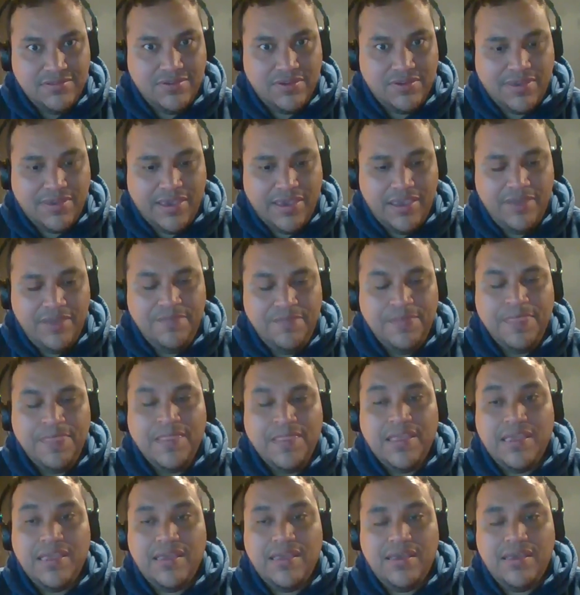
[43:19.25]
Okay.
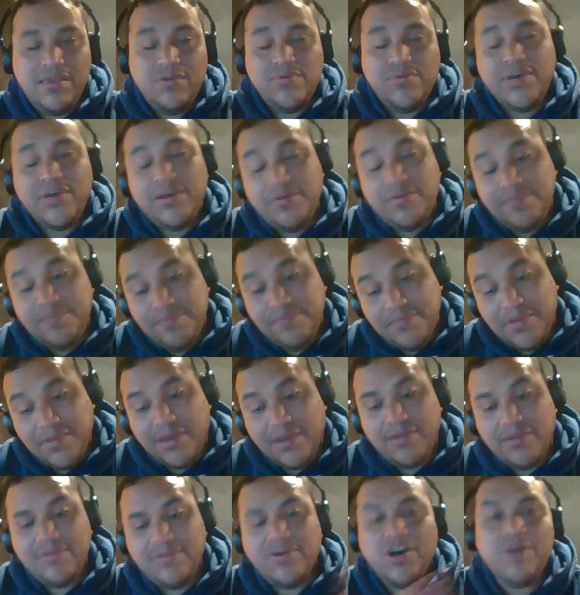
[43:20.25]
And eh, well,
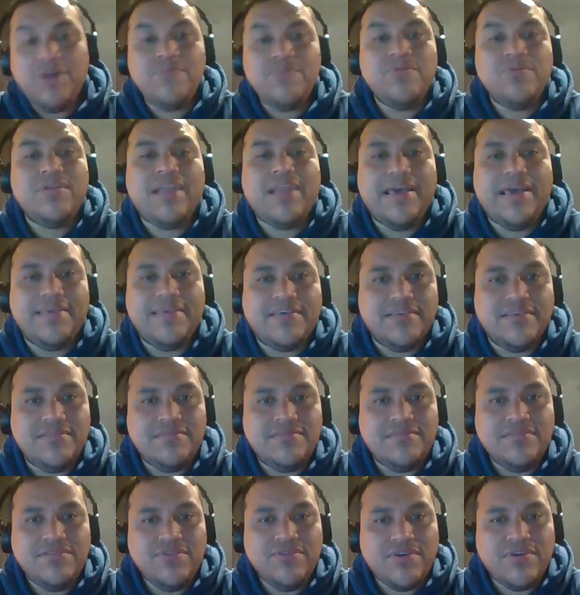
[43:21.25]
I hope you like it,
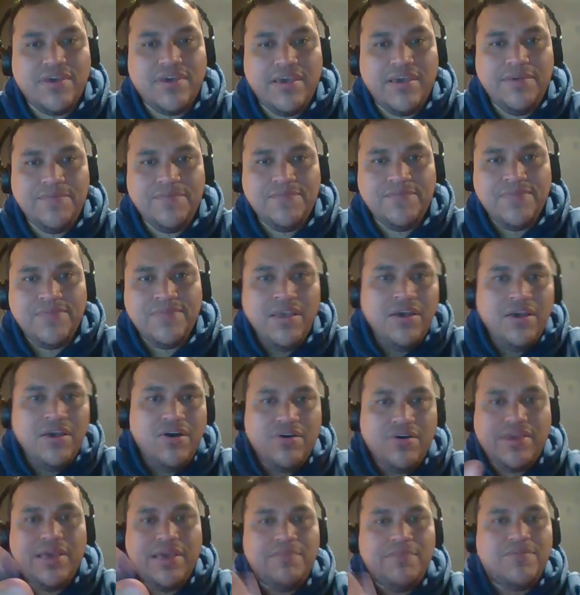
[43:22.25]
okay?
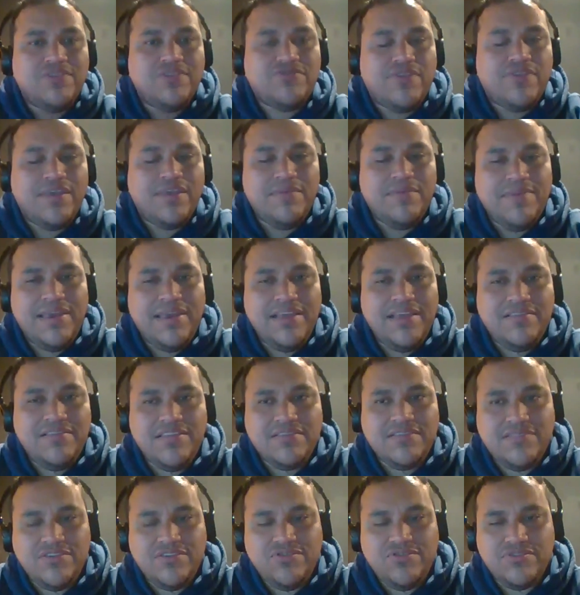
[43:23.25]
Okay, Professor Jimenez,
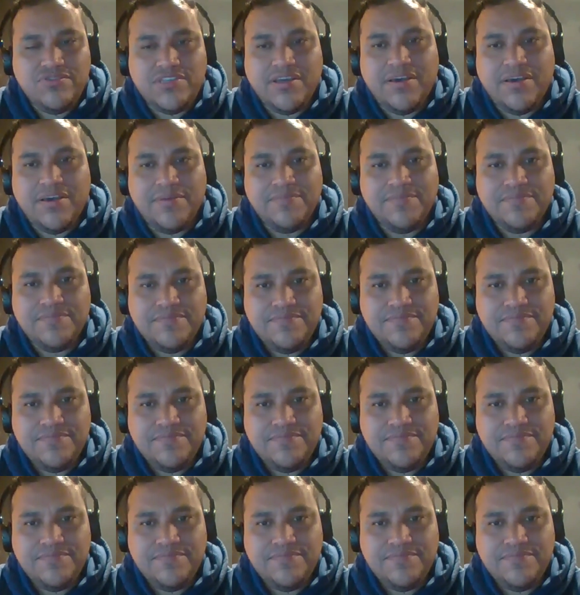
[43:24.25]
this is your time.